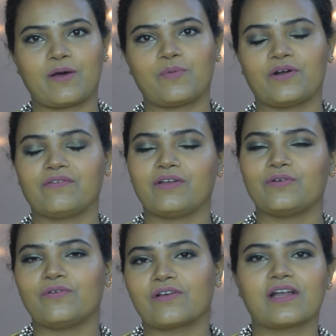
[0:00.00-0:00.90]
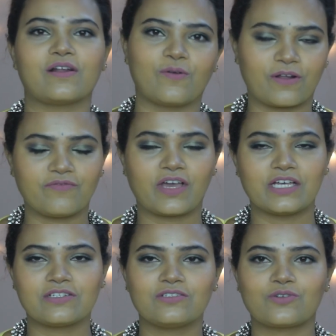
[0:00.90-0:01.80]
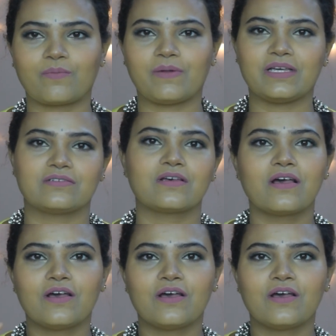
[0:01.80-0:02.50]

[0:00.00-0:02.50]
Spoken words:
upload a video, you'll get a notification, so please